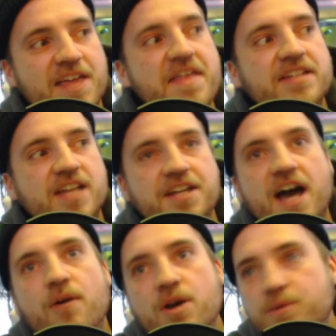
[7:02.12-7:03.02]
that's kind
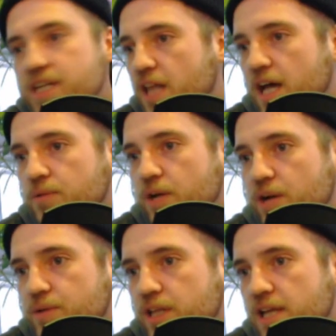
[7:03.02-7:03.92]
of how I
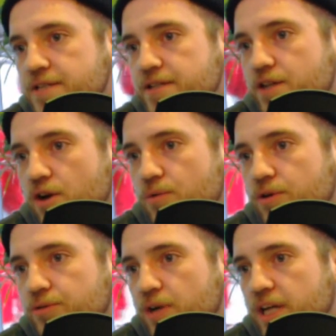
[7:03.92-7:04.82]
realized in the art
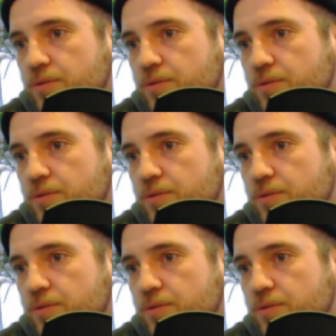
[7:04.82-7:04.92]
world, right?